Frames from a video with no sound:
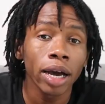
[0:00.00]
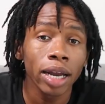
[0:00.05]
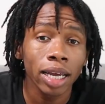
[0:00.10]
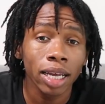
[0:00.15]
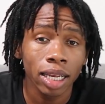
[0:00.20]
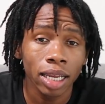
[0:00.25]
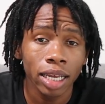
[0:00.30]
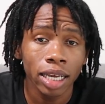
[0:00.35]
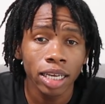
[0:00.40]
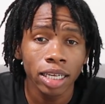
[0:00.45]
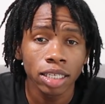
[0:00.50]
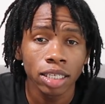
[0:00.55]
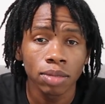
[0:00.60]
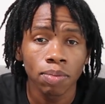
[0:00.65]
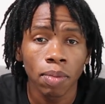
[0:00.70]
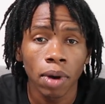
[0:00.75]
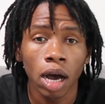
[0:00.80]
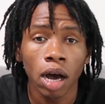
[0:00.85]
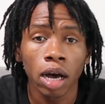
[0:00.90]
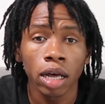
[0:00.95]
Product
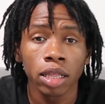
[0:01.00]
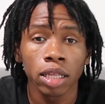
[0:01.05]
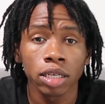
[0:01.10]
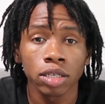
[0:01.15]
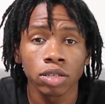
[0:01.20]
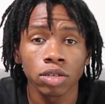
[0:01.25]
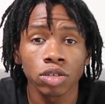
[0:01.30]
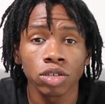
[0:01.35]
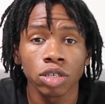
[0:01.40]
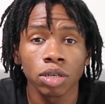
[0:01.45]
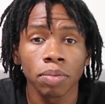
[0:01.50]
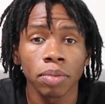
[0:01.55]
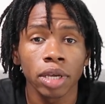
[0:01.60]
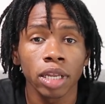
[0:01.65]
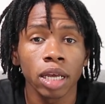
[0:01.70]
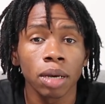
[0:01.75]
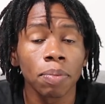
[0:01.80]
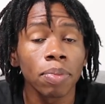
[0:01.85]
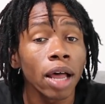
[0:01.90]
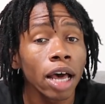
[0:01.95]
links, my other social
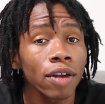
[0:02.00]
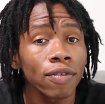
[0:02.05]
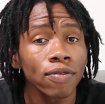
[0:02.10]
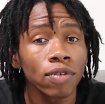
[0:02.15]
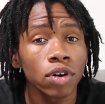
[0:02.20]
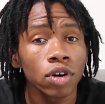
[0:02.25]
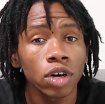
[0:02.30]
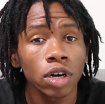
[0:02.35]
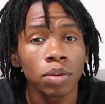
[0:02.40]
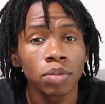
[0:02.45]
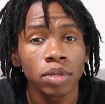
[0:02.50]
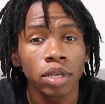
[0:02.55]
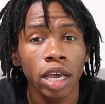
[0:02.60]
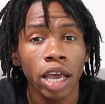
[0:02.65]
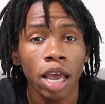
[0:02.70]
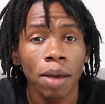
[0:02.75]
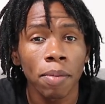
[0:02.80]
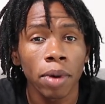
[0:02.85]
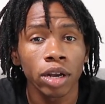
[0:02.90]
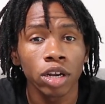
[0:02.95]
media platforms,
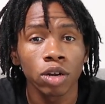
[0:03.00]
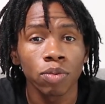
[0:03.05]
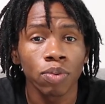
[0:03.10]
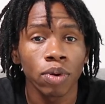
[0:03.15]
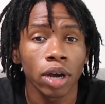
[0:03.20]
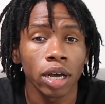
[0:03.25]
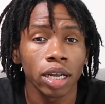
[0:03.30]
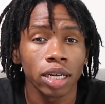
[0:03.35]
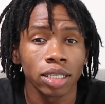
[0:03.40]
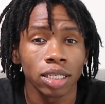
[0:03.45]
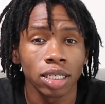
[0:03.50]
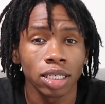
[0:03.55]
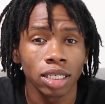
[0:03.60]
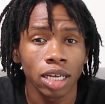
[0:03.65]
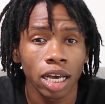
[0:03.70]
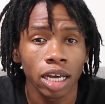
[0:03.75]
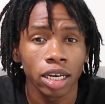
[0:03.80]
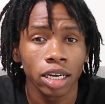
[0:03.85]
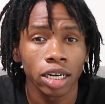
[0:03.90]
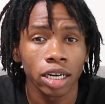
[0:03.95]
and my new product
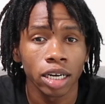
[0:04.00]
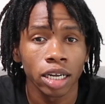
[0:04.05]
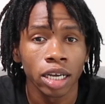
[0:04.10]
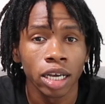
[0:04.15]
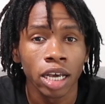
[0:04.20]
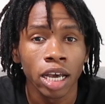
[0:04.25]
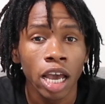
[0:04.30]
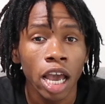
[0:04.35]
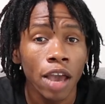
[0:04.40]
designer.